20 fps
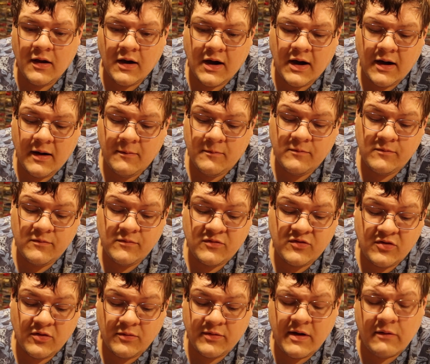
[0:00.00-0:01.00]
Um,
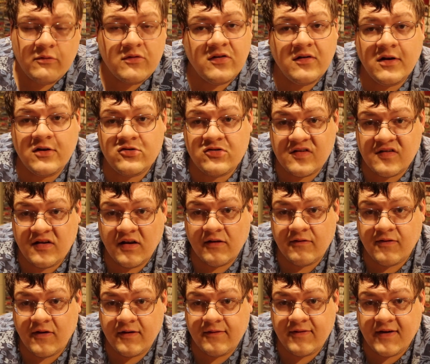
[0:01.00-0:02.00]
so that was an
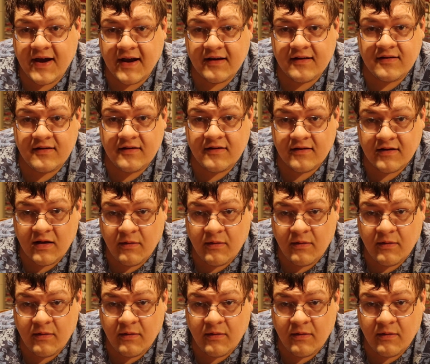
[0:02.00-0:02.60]
interesting fun fact